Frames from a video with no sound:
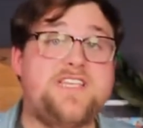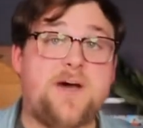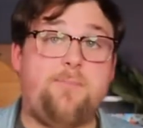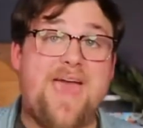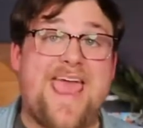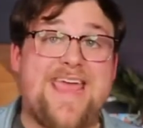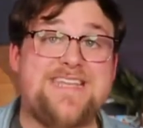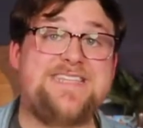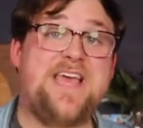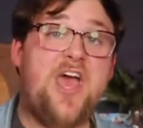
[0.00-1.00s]
to
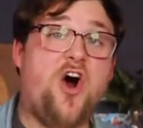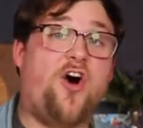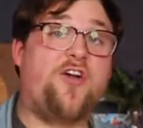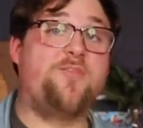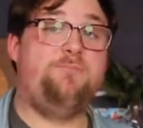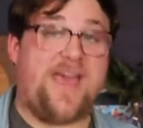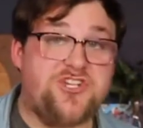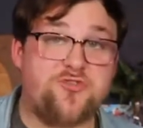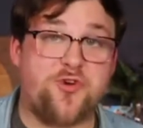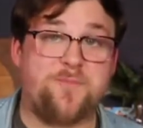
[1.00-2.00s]
paint our
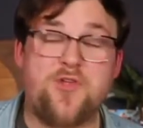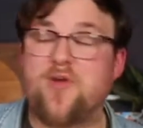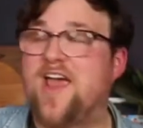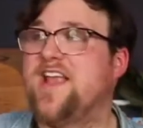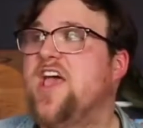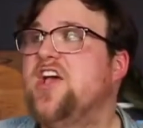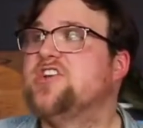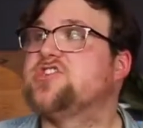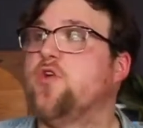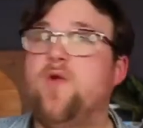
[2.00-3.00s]
bedroom, right?
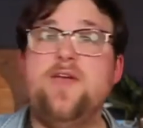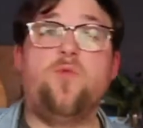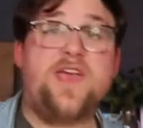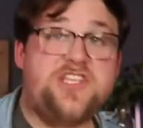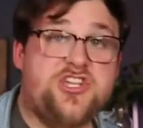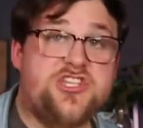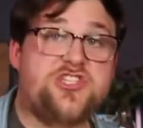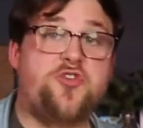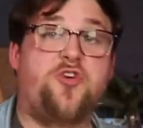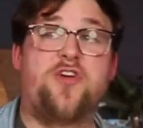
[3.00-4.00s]
So we went to the
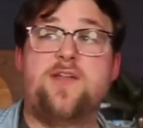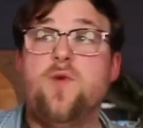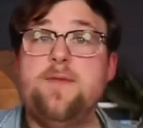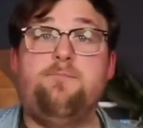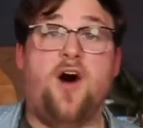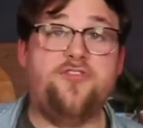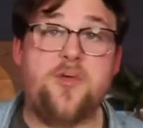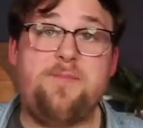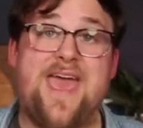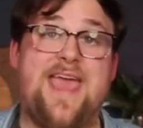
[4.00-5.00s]
store and we bought
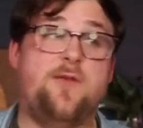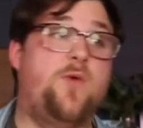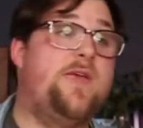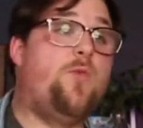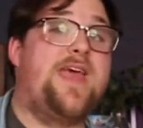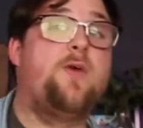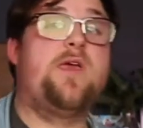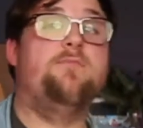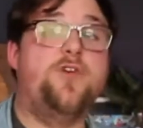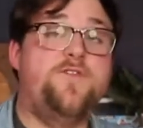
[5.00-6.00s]
the paint. We went and
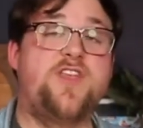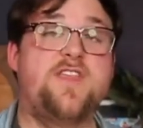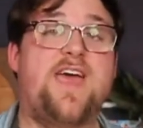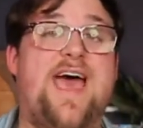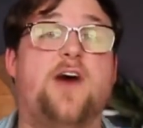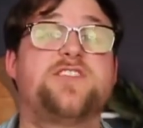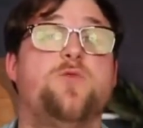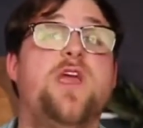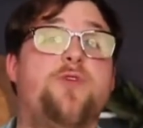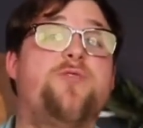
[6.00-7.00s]
we moved it in the house
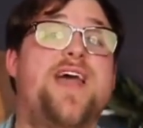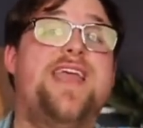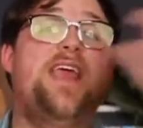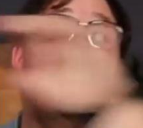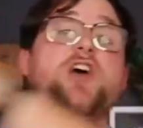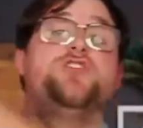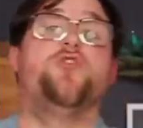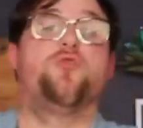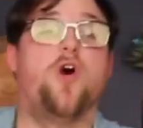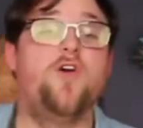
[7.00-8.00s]
and we were ready
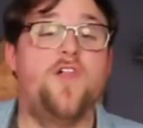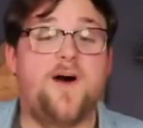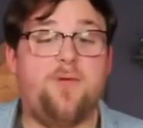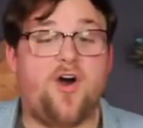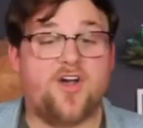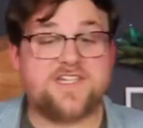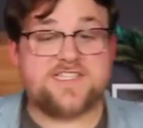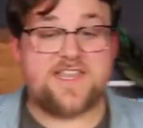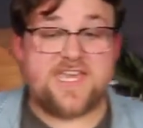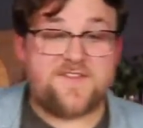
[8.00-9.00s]
to roll up our
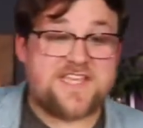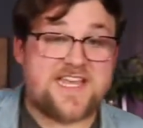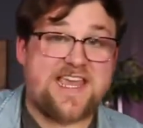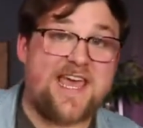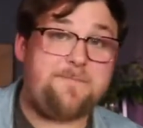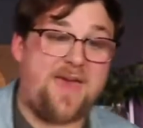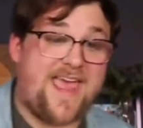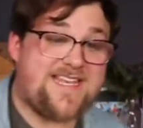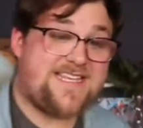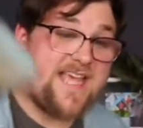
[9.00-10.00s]
sleeves and get
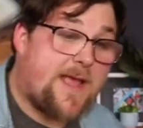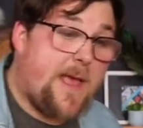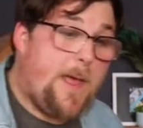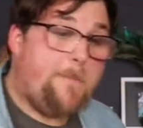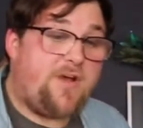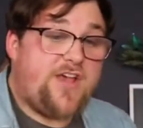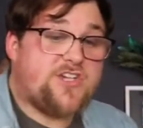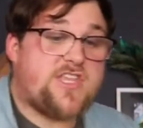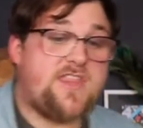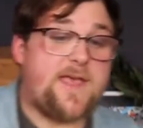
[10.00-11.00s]
painting. But
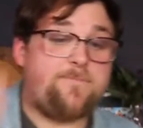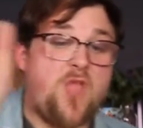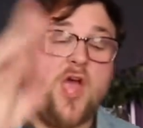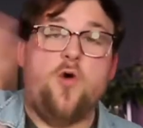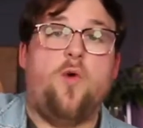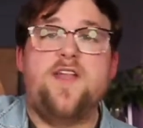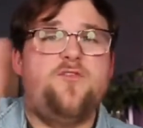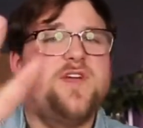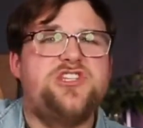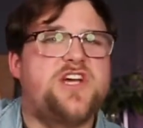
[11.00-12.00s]
here's the thing. What
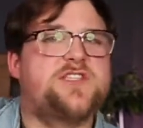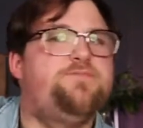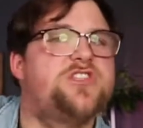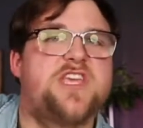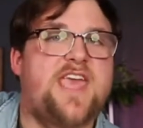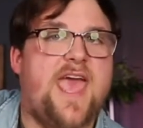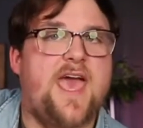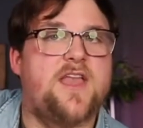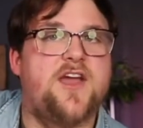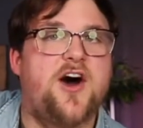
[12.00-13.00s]
if we just put the
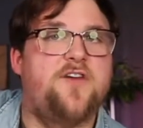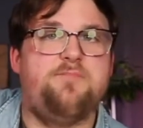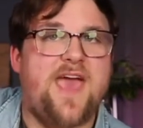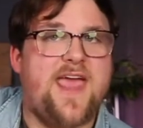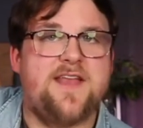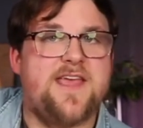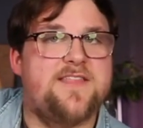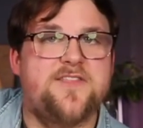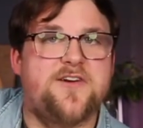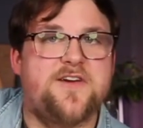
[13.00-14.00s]
can of paint
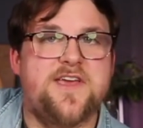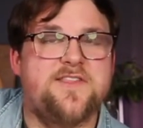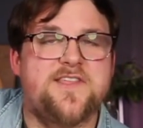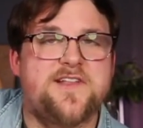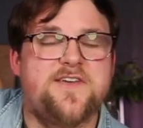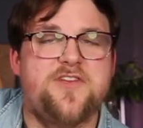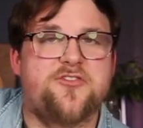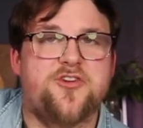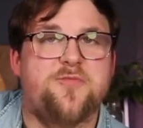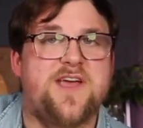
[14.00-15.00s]
in the living
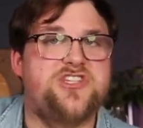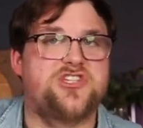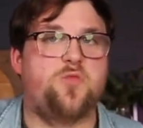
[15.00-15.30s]
room and just